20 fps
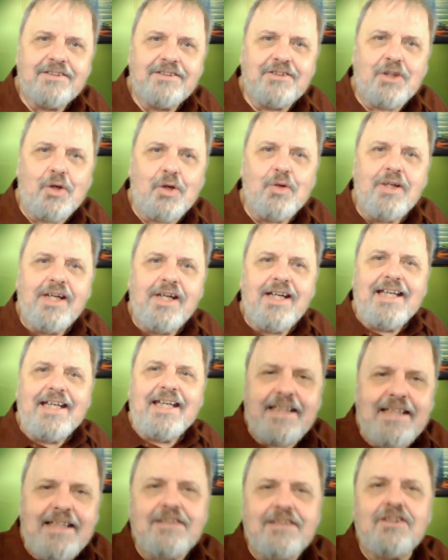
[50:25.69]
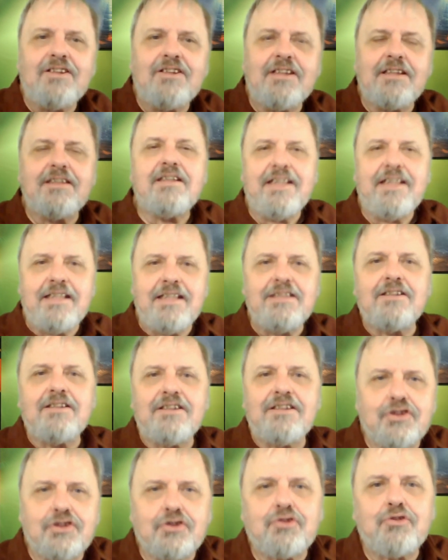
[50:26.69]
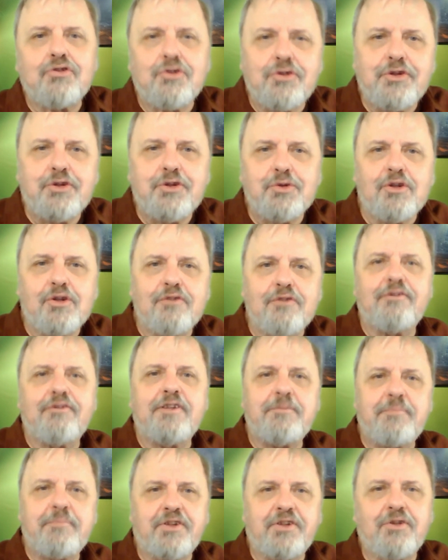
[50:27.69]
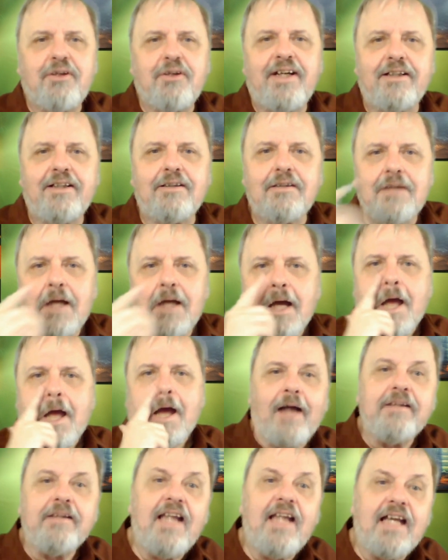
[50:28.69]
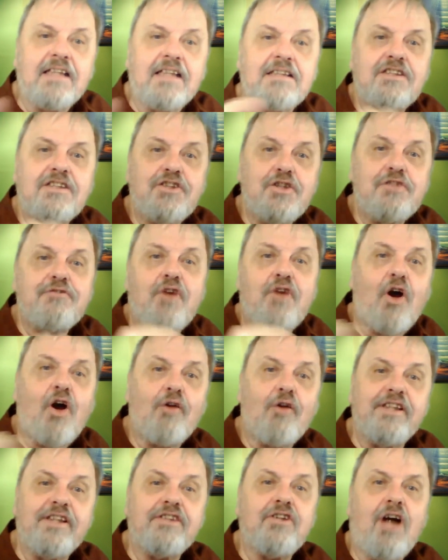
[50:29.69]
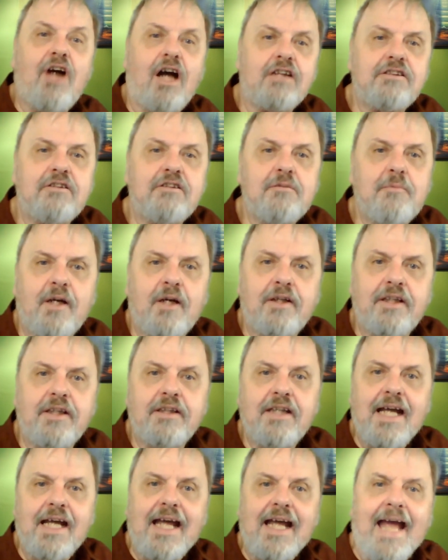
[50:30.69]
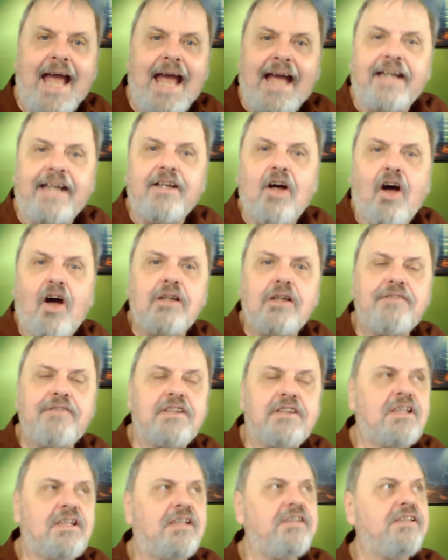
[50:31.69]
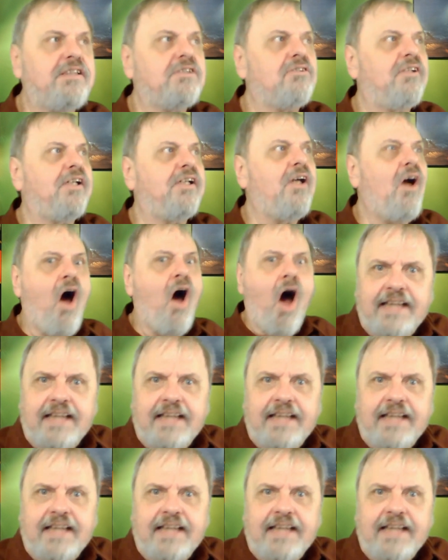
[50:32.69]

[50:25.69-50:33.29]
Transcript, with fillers: So he's going to he's going to screw you over in betrayal unless you've already talked to him about it and all of a sudden he's going,